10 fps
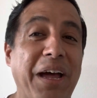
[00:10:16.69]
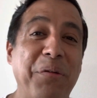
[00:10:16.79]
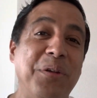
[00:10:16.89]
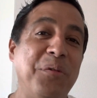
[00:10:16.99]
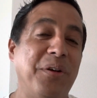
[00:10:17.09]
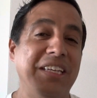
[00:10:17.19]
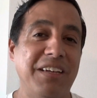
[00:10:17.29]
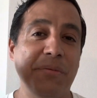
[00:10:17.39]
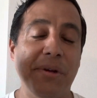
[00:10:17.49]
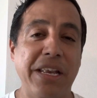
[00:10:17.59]
I really wanted to
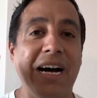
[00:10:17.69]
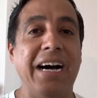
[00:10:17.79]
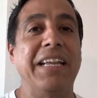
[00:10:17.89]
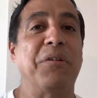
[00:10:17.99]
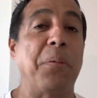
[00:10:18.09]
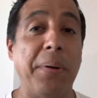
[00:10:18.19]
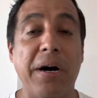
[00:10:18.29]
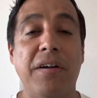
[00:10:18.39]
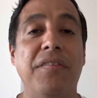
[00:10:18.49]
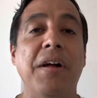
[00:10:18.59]
give them a 9 or
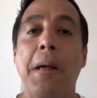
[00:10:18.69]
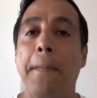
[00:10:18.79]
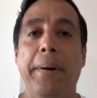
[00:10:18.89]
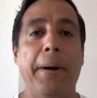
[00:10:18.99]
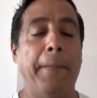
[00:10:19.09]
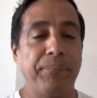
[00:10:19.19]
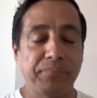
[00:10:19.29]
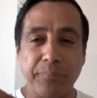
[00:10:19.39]
above, but